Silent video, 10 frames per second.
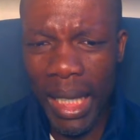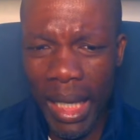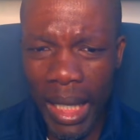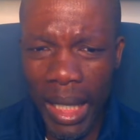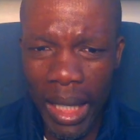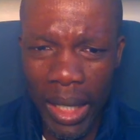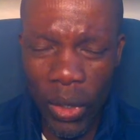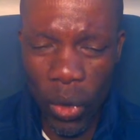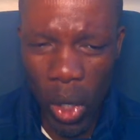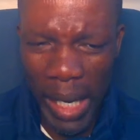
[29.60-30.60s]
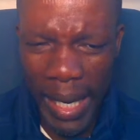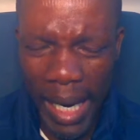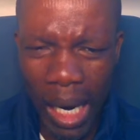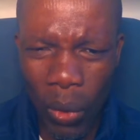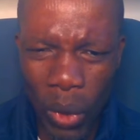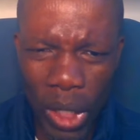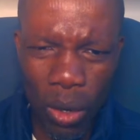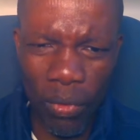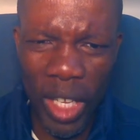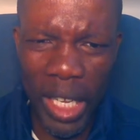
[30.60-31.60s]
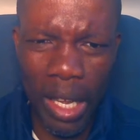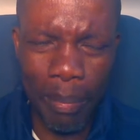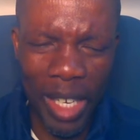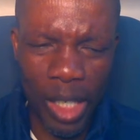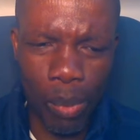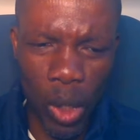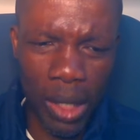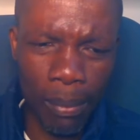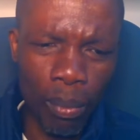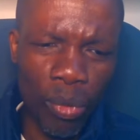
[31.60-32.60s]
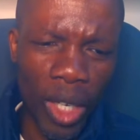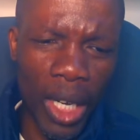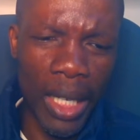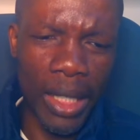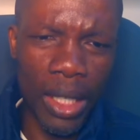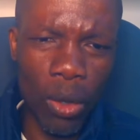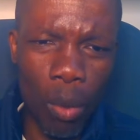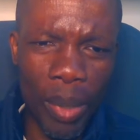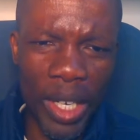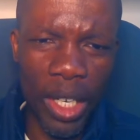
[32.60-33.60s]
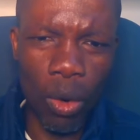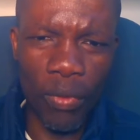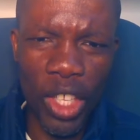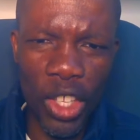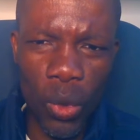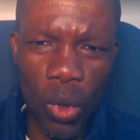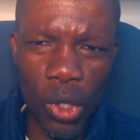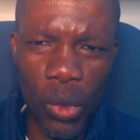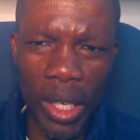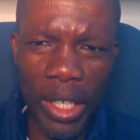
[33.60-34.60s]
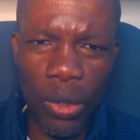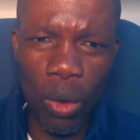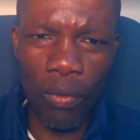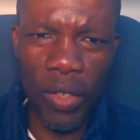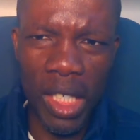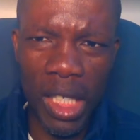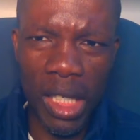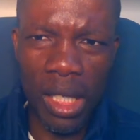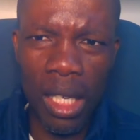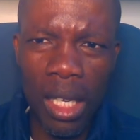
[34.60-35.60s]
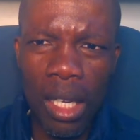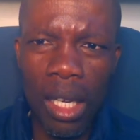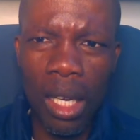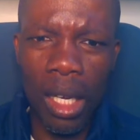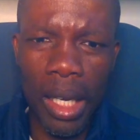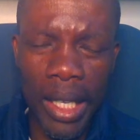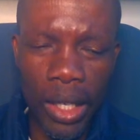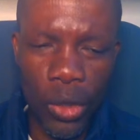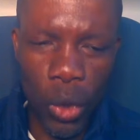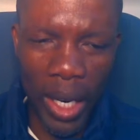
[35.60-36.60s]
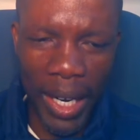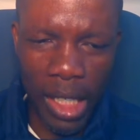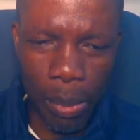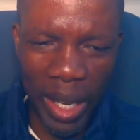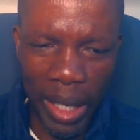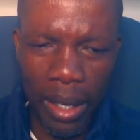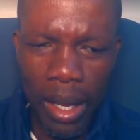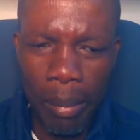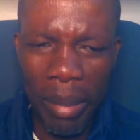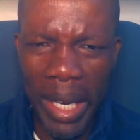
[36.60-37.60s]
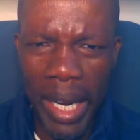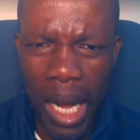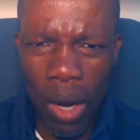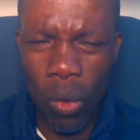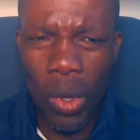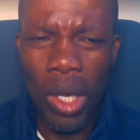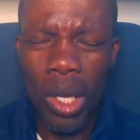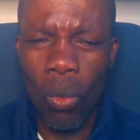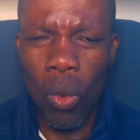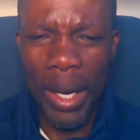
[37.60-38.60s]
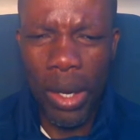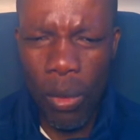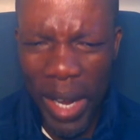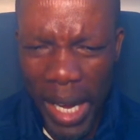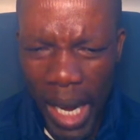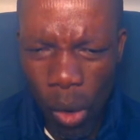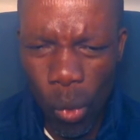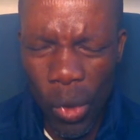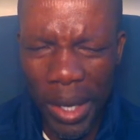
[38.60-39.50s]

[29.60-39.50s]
the rolling out of the e-passport and the opening of the new consulate offices in Johannesburg. But now, what we now